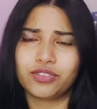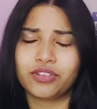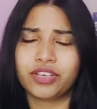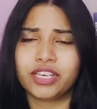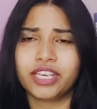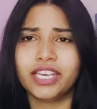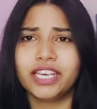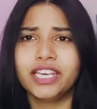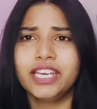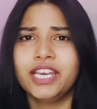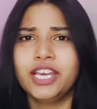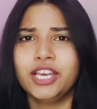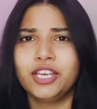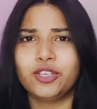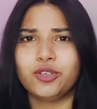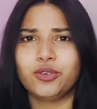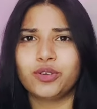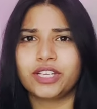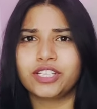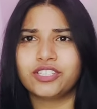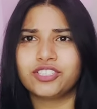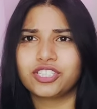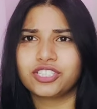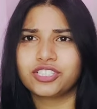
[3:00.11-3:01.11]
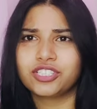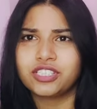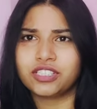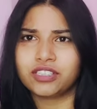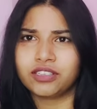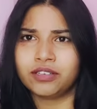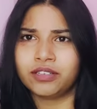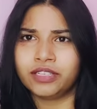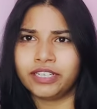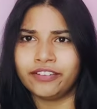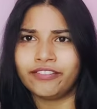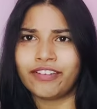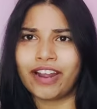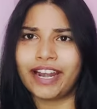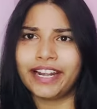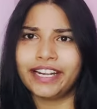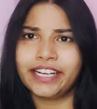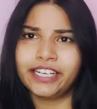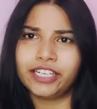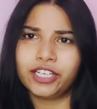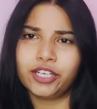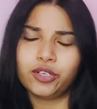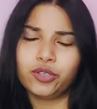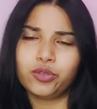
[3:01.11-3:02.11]
okay? You can just divide
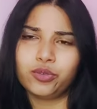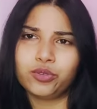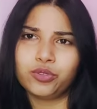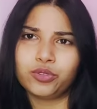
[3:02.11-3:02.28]
it into